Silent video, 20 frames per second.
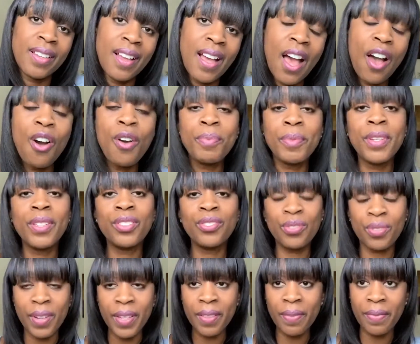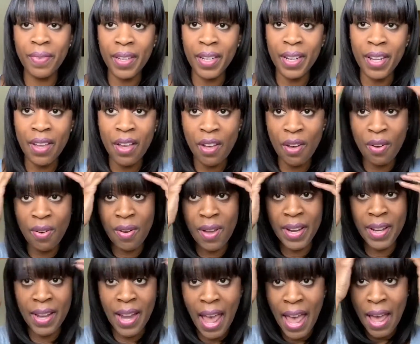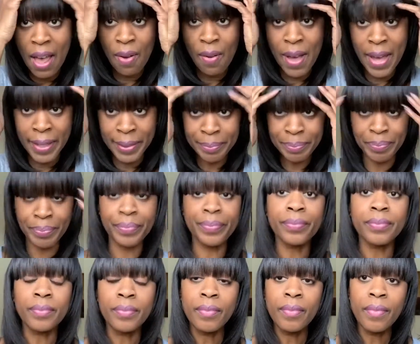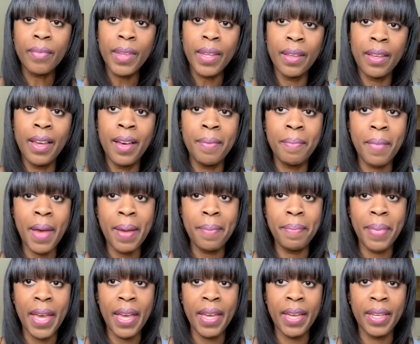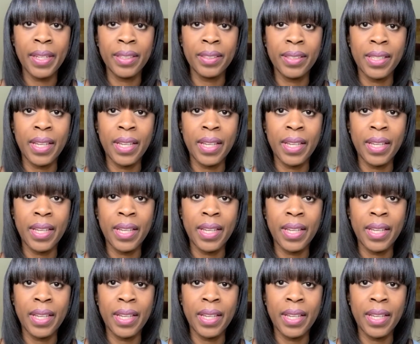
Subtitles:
I hope you enjoyed the video and how I cut my bangs.